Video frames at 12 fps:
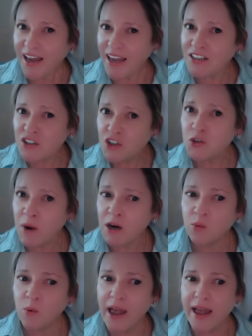It's a
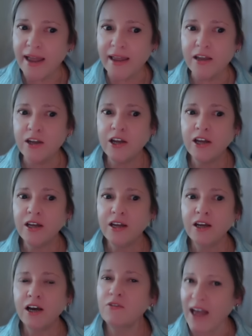smart way
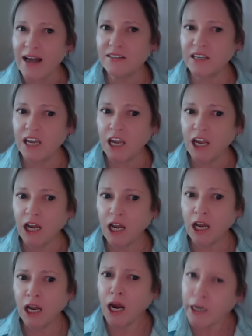of asking,
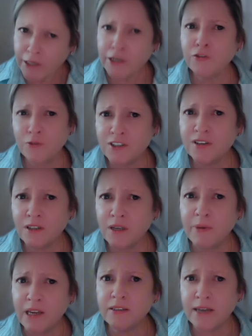are you going to physically
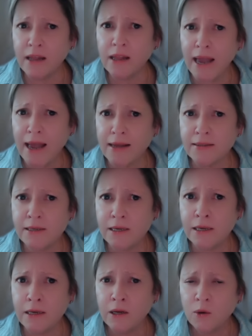be in
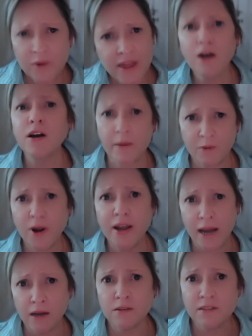Tallahassee, without coming right
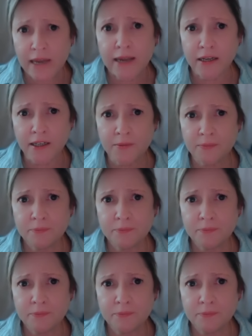out and saying it.